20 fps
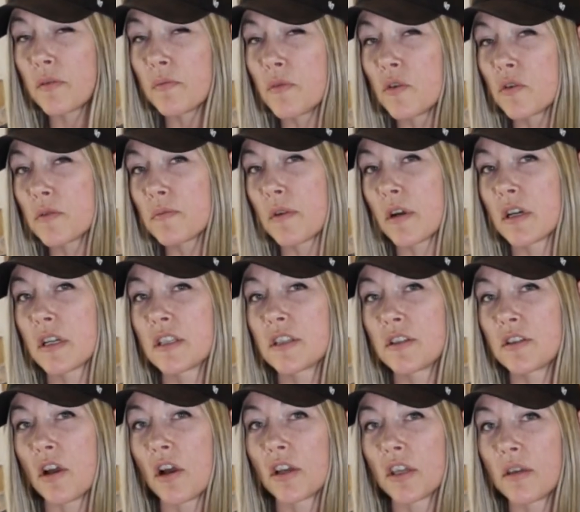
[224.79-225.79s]
the most part, it's
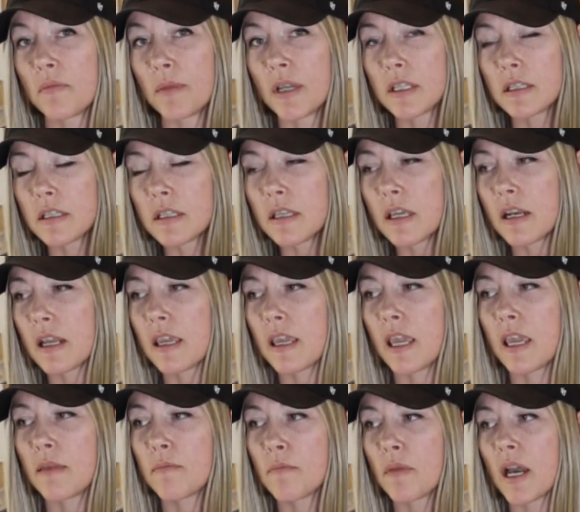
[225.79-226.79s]
documented that he
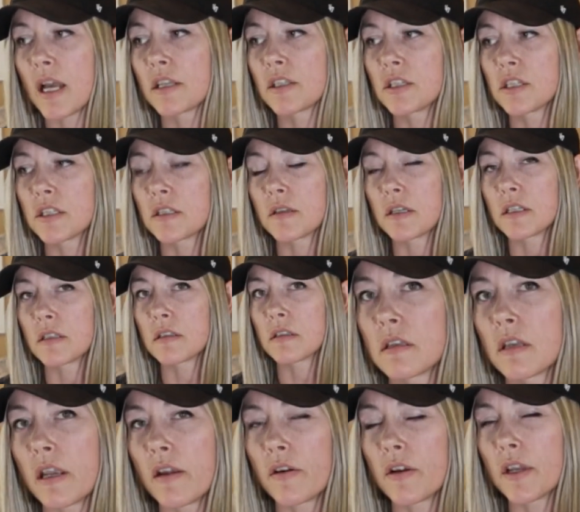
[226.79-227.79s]
came back just because
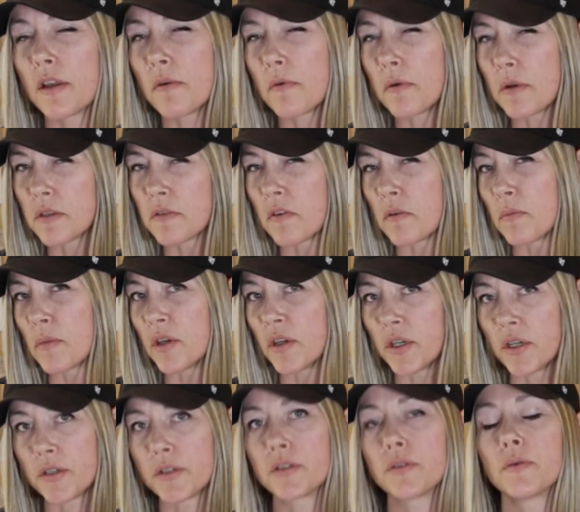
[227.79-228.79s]
the area was
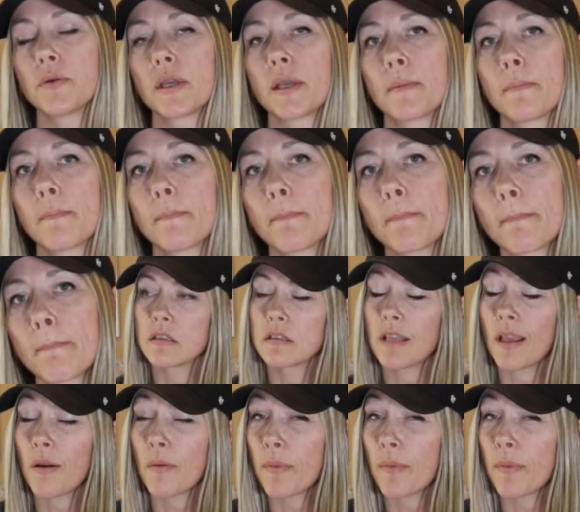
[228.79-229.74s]
familiar to him. Now,